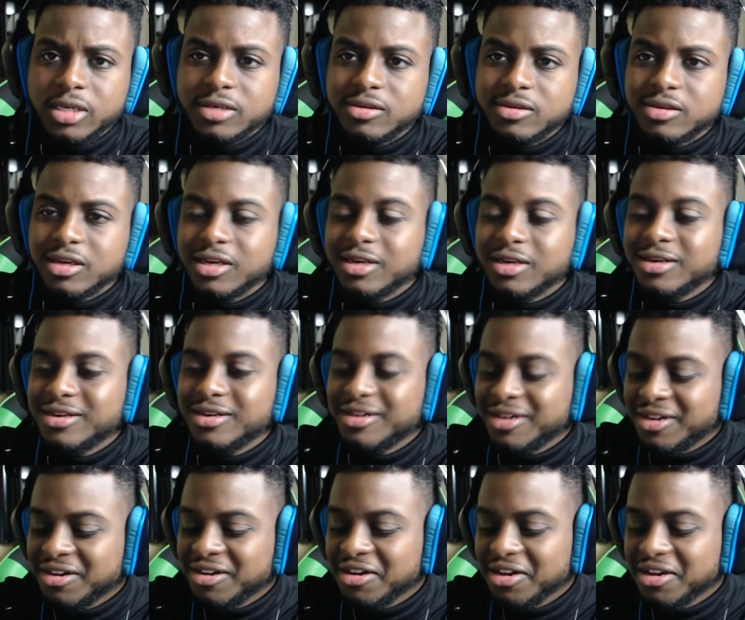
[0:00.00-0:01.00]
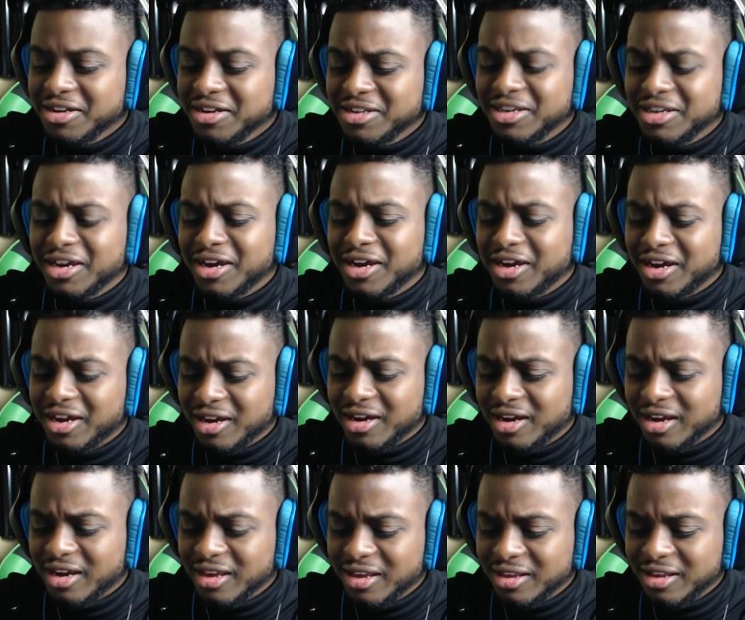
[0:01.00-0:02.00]
He's like, yeah,
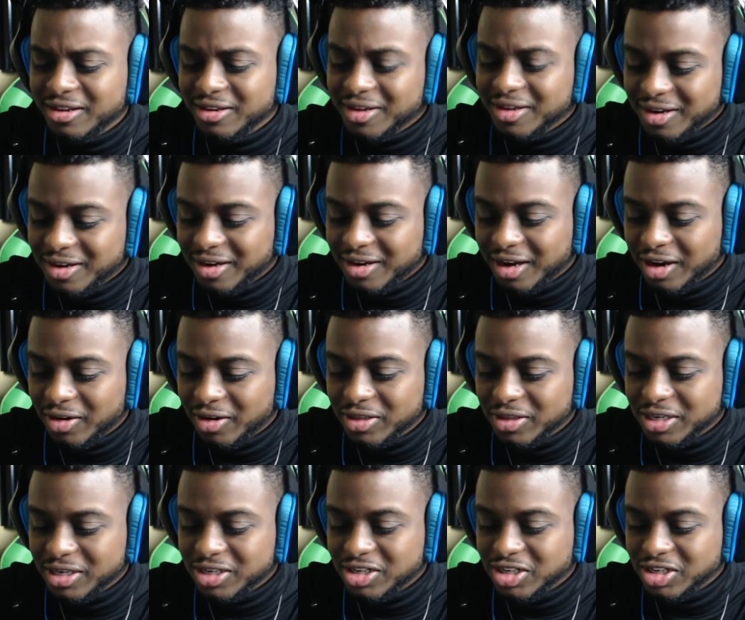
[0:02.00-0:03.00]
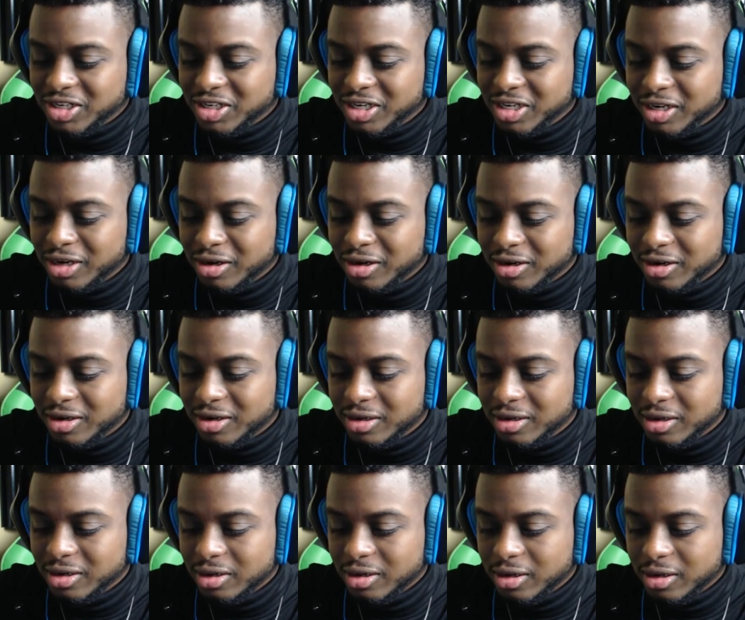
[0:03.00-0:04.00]
I don't think she did.
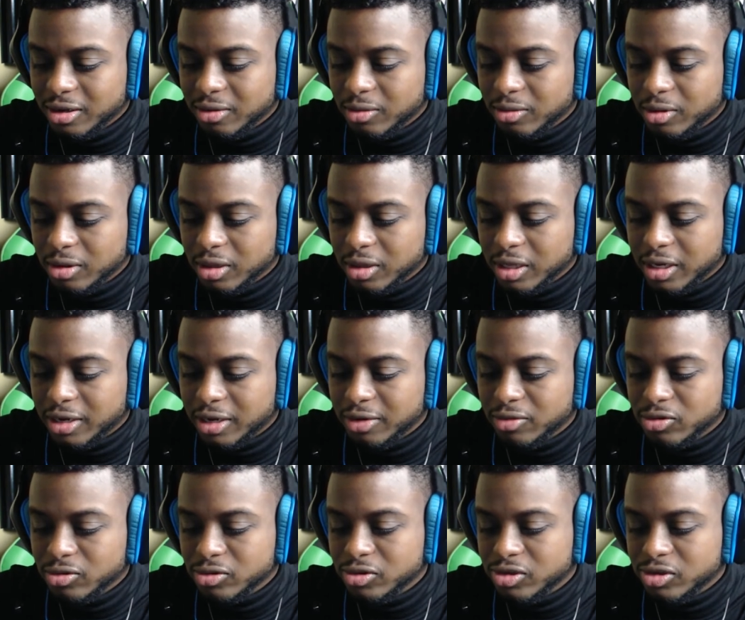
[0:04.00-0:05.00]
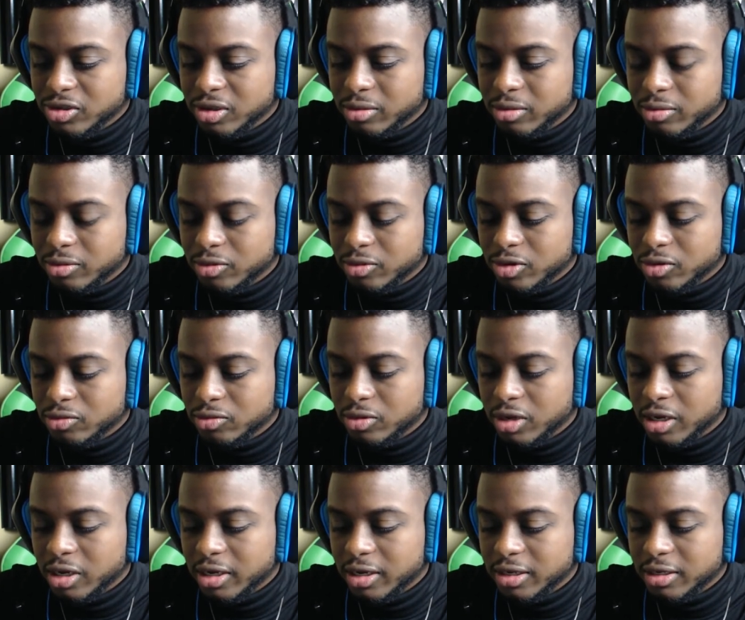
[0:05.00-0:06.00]
We'll uh, we'll we'll
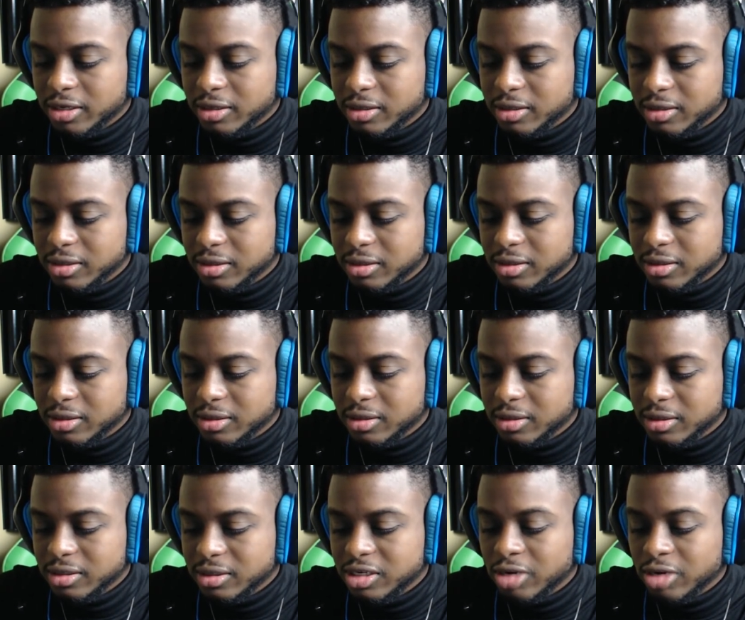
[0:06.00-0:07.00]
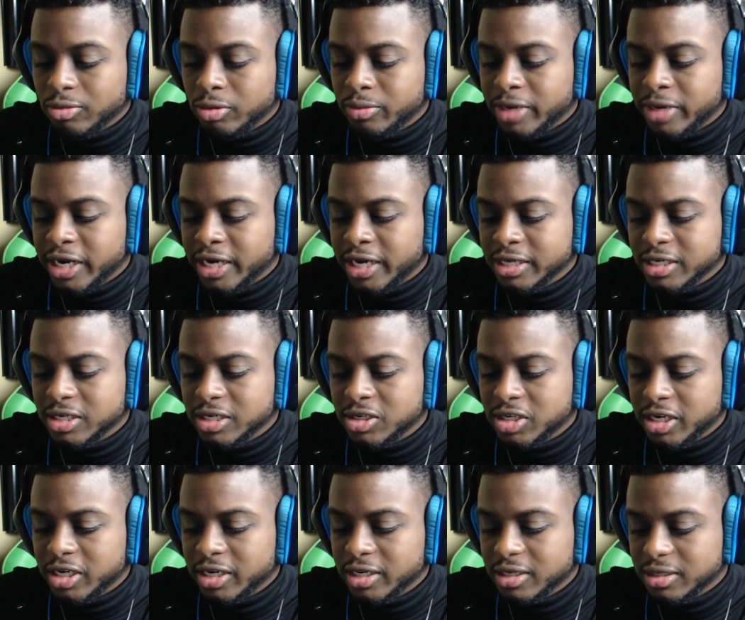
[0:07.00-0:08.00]
uh, double back to
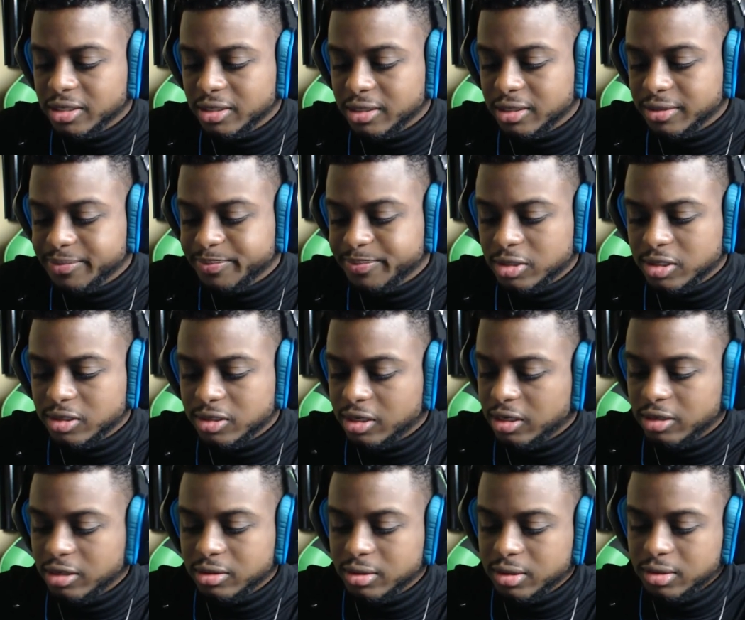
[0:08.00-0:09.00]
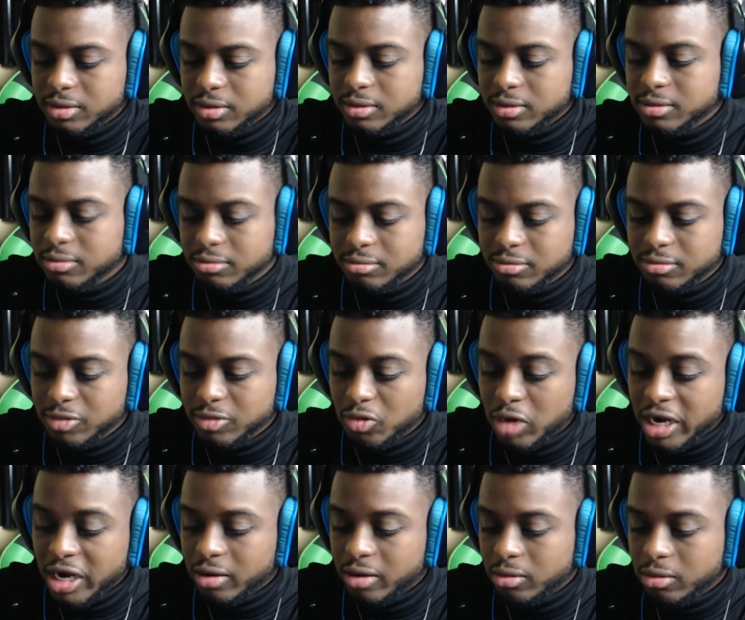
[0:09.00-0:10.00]
check. It's like,
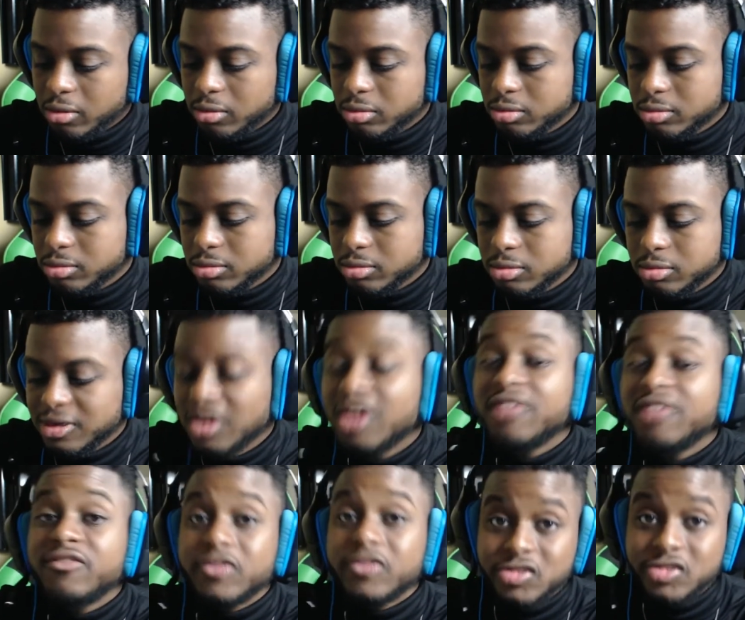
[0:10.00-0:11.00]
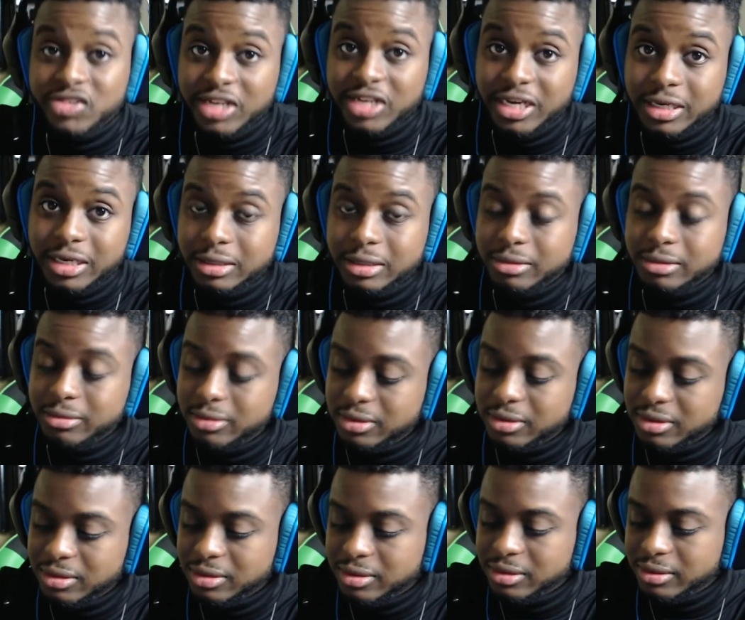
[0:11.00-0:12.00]
wow, first day,
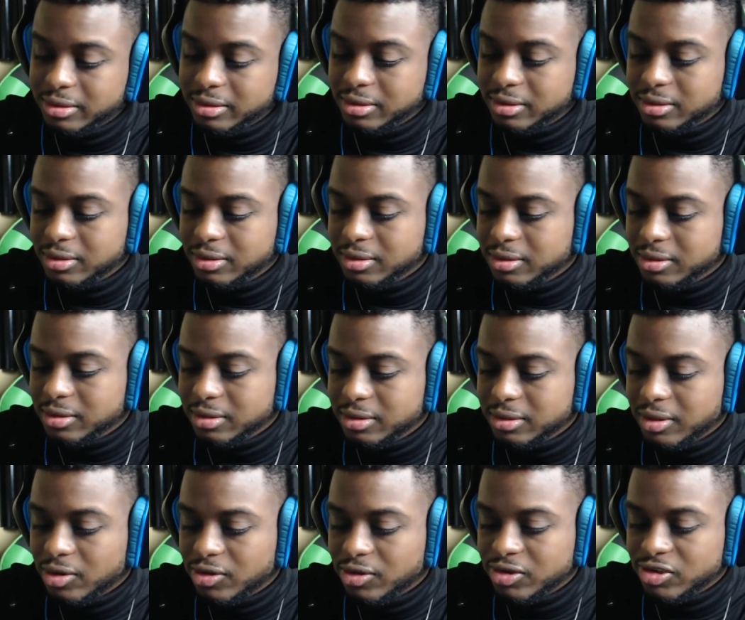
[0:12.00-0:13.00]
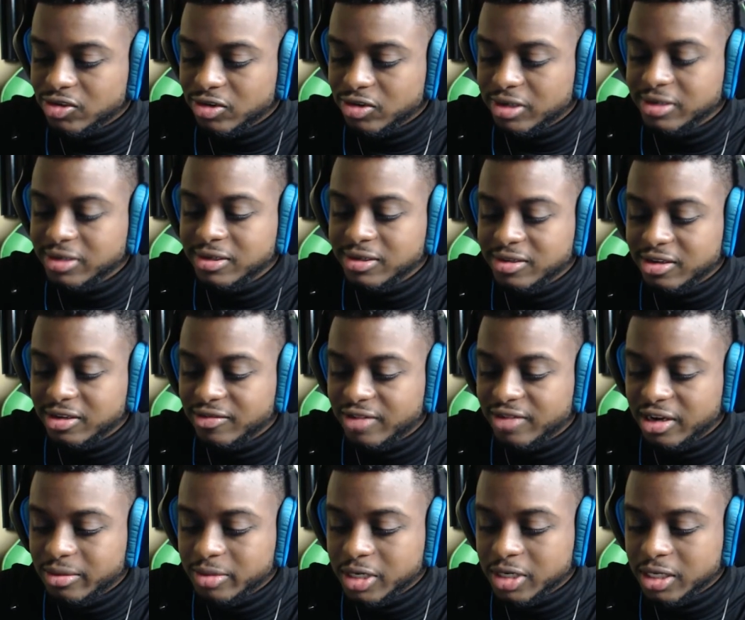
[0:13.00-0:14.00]
all this crazy stuff
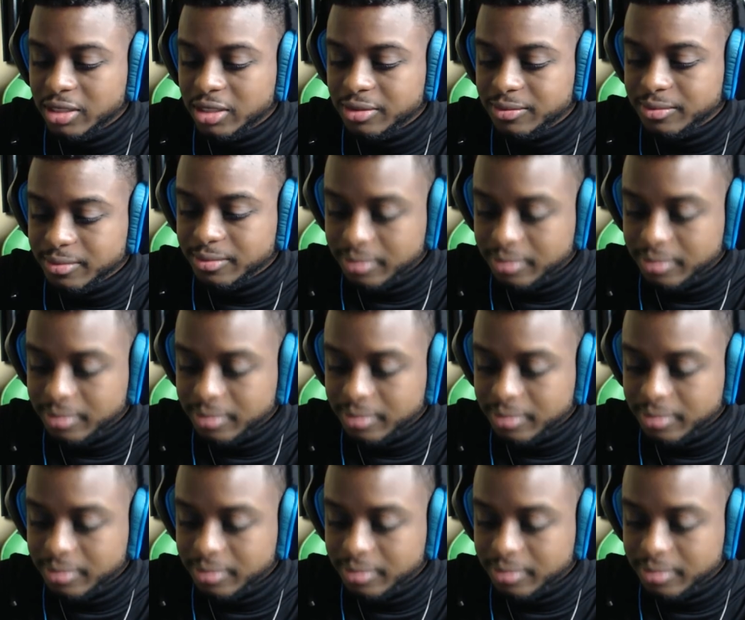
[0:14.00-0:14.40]
happening.